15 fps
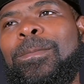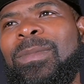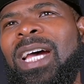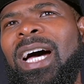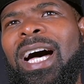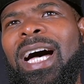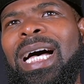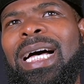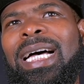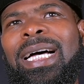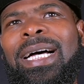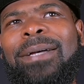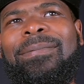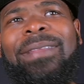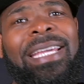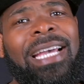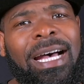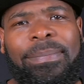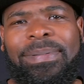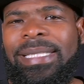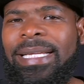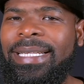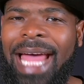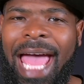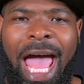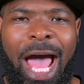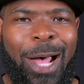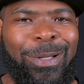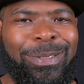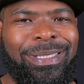the ups and
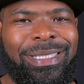downs,